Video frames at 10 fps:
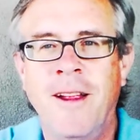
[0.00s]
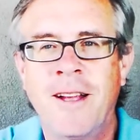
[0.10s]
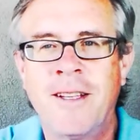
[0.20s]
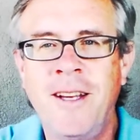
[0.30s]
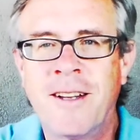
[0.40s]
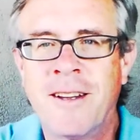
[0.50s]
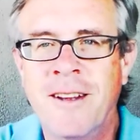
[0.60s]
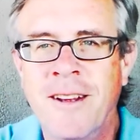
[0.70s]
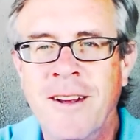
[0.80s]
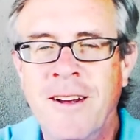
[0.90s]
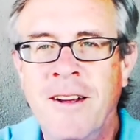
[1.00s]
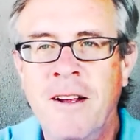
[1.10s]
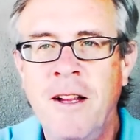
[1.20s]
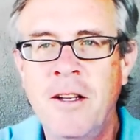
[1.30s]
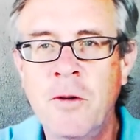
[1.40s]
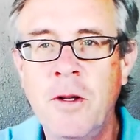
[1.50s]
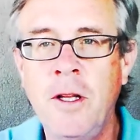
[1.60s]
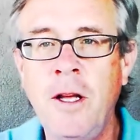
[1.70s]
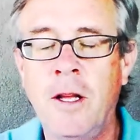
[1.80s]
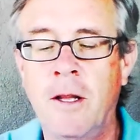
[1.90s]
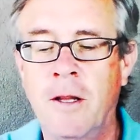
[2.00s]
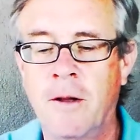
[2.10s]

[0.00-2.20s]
that's it. That's really it.